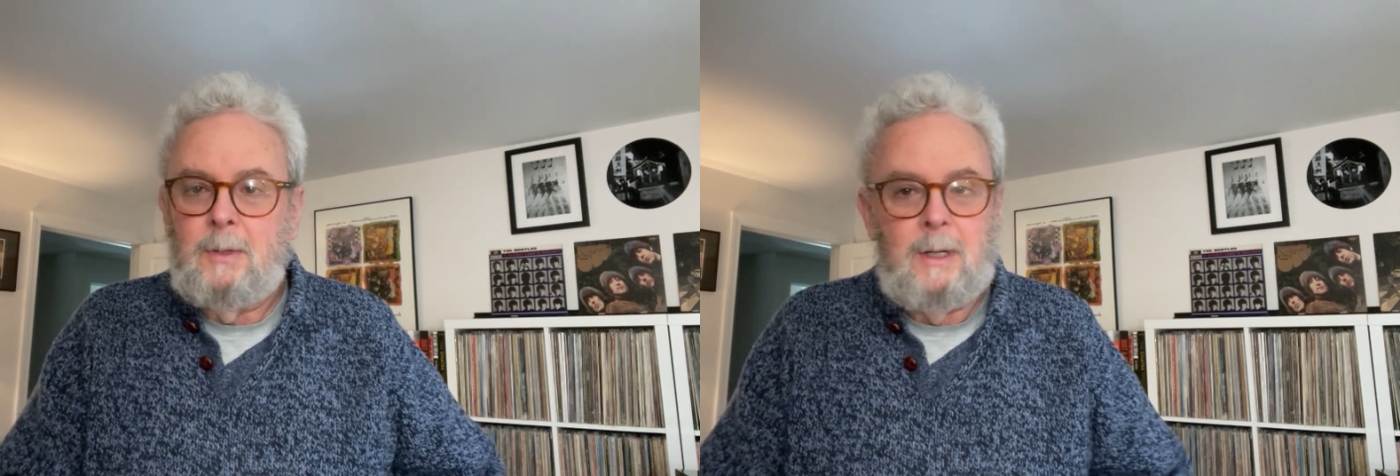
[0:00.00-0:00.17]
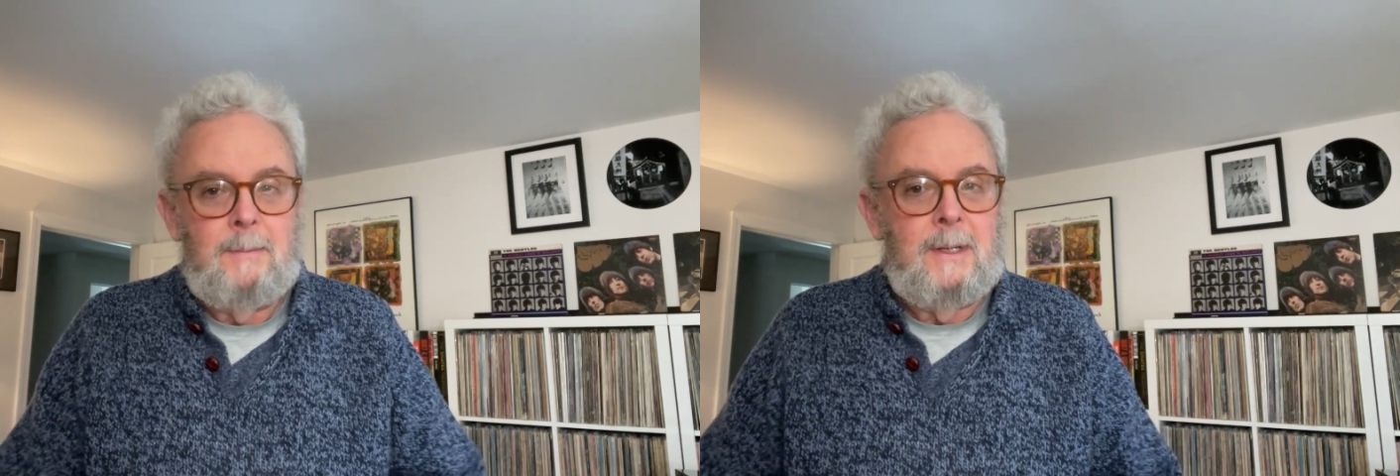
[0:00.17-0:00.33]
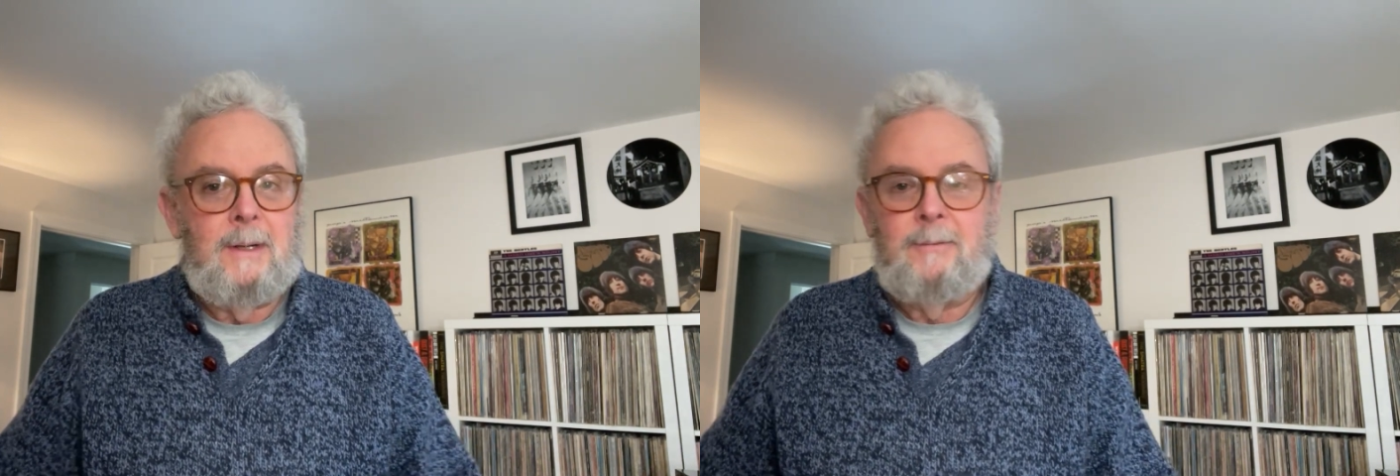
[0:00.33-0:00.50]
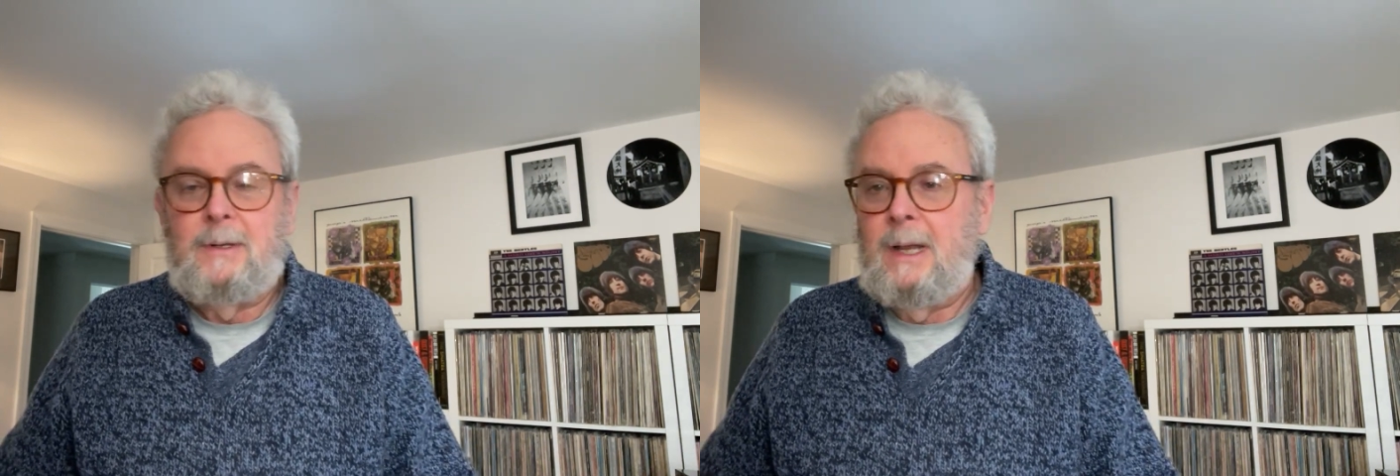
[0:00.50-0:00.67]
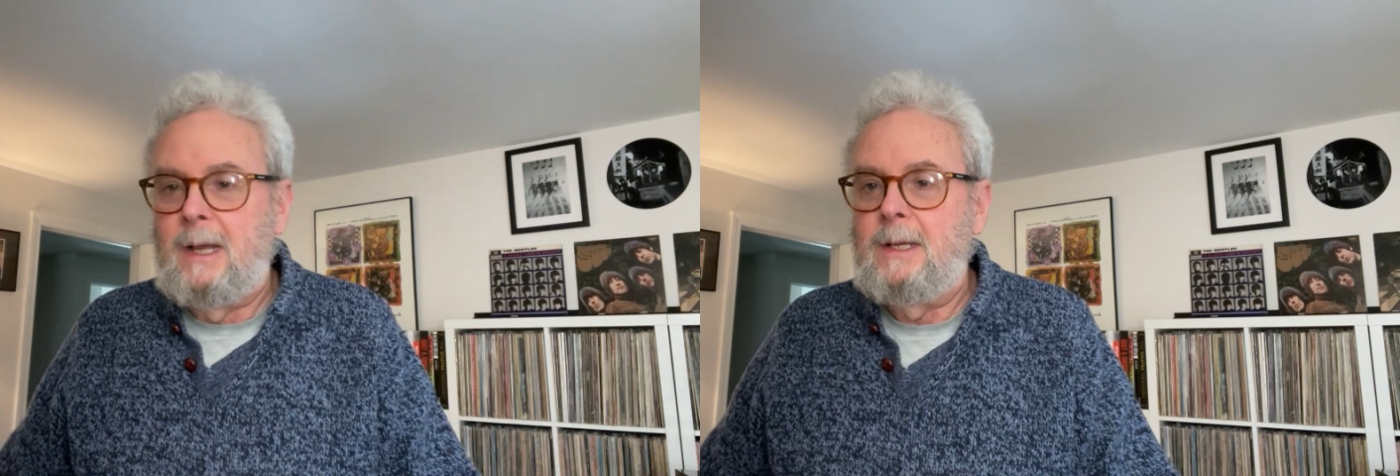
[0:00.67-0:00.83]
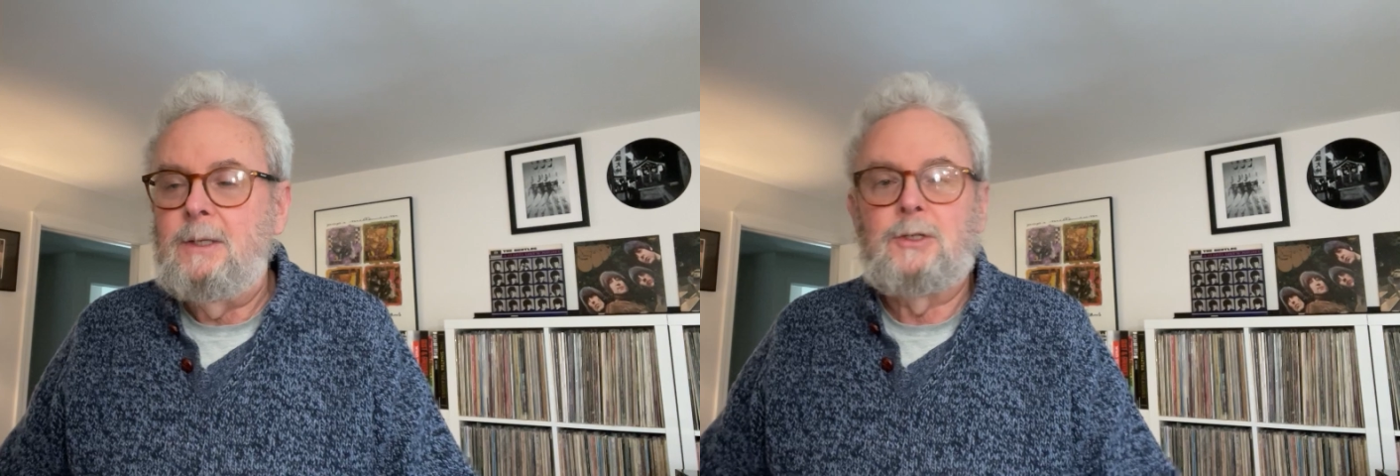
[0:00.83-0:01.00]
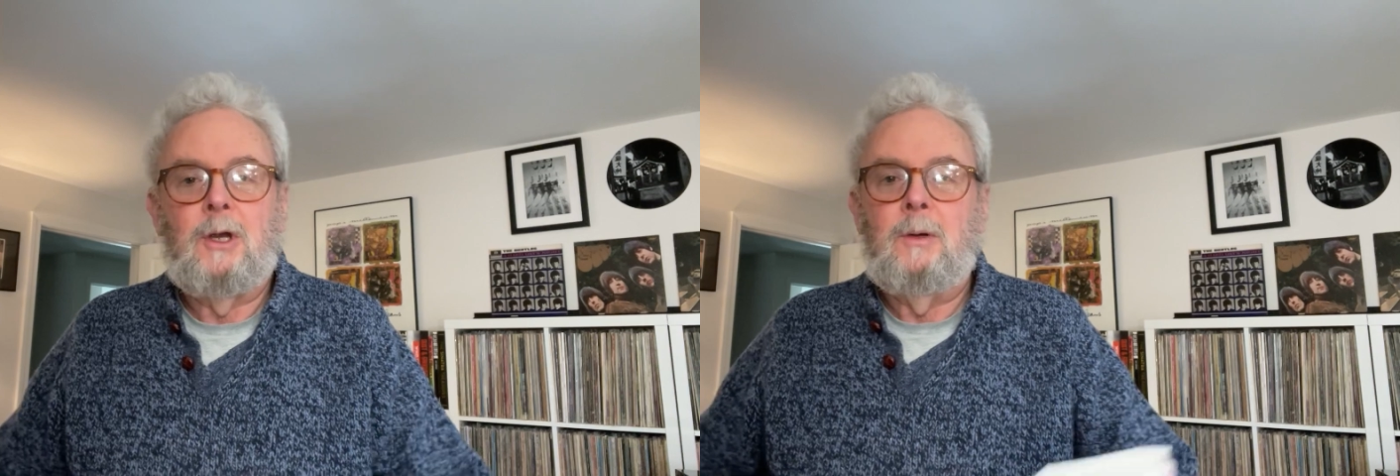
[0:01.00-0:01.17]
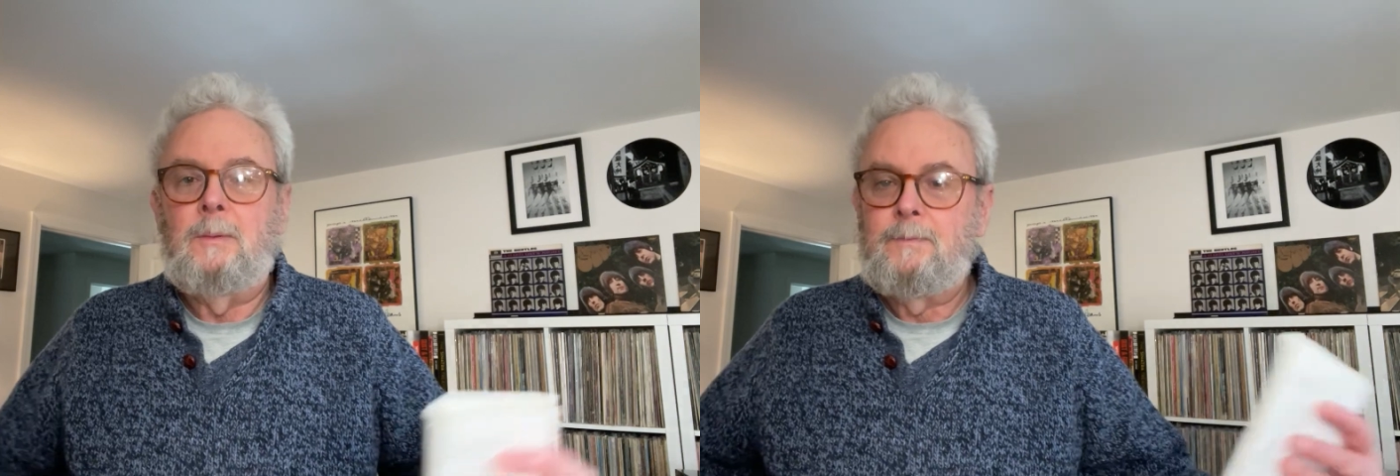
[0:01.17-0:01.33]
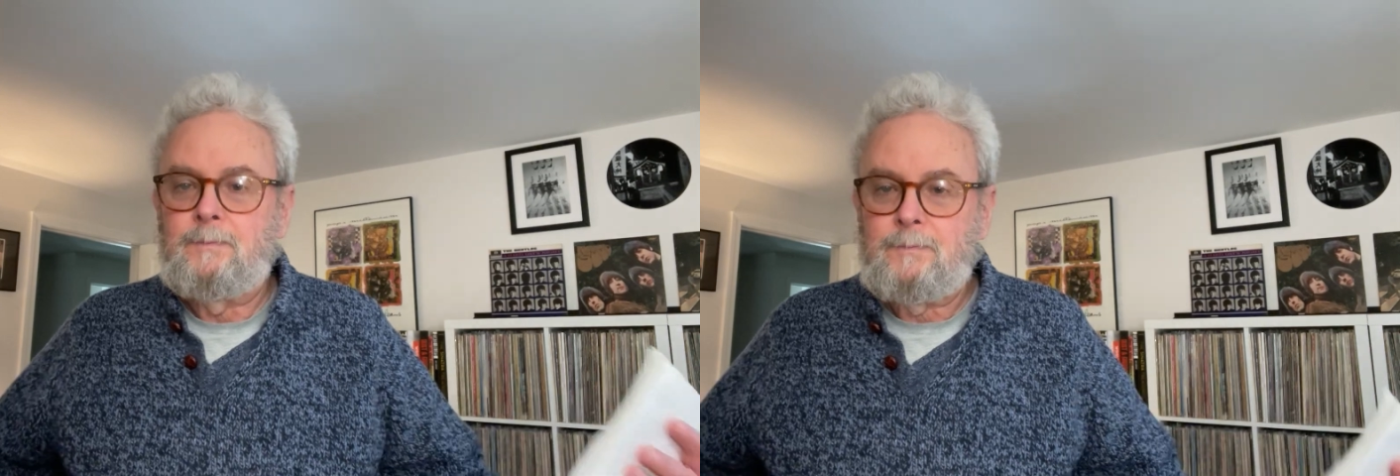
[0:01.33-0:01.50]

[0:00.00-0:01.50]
come in every day. So